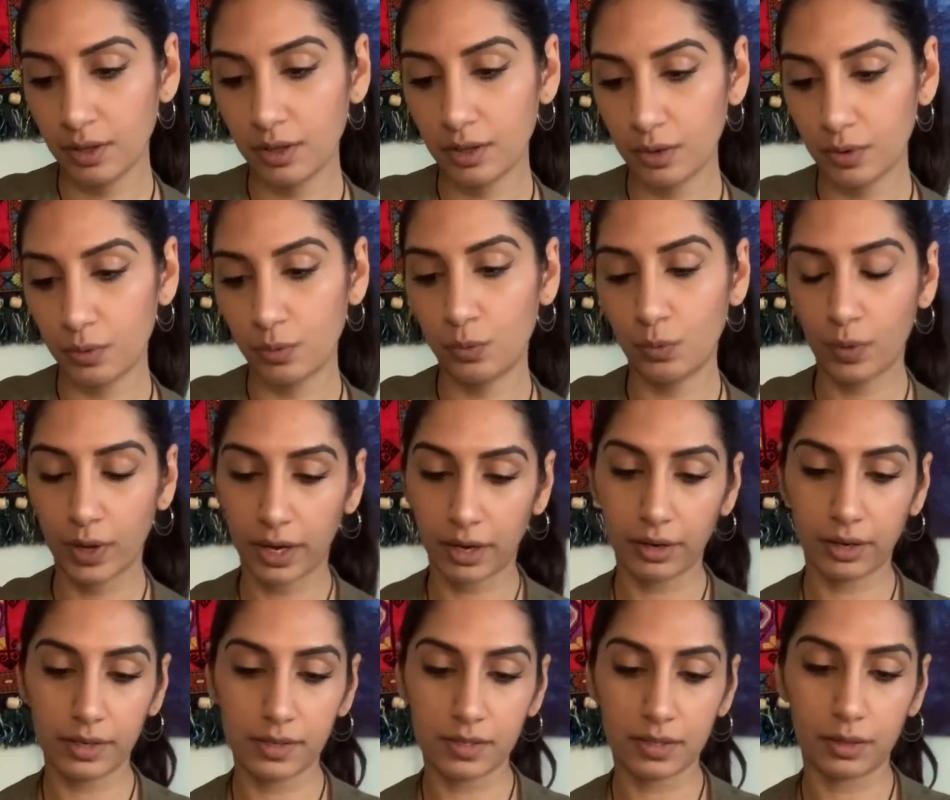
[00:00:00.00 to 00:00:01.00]
Where
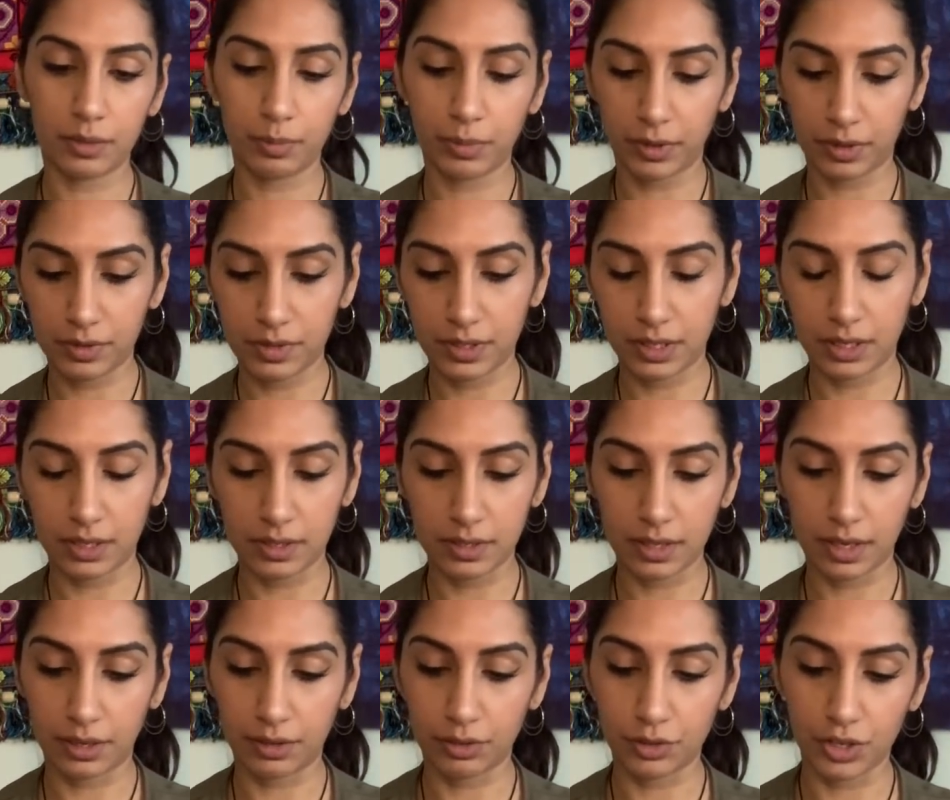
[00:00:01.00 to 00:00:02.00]
is their person is
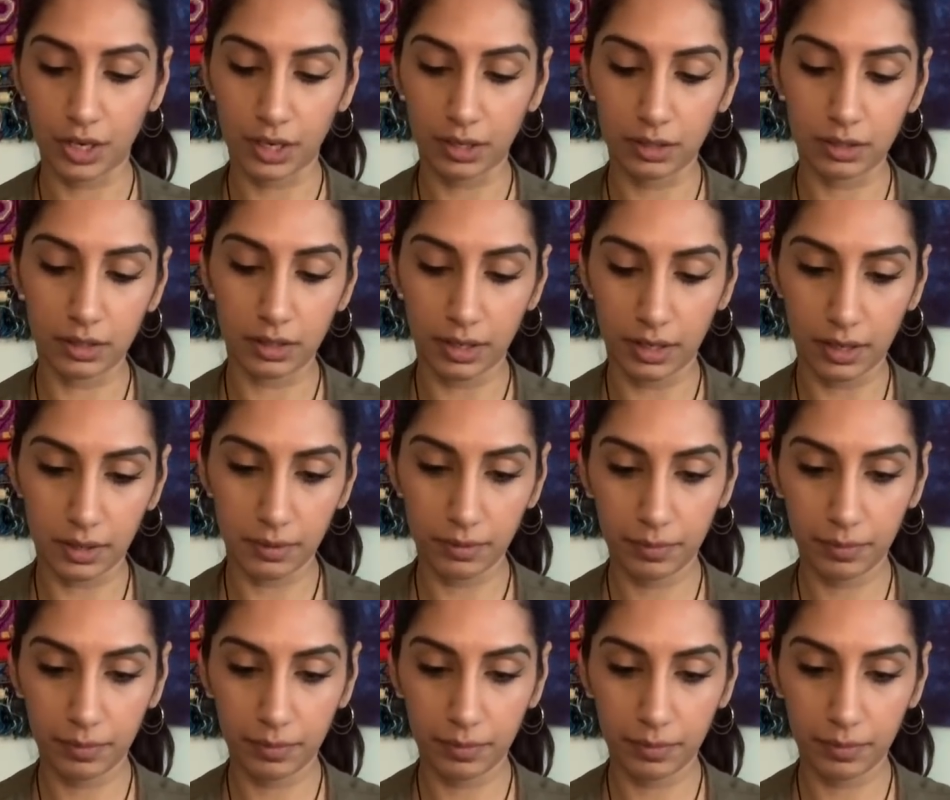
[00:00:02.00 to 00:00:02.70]
energetically?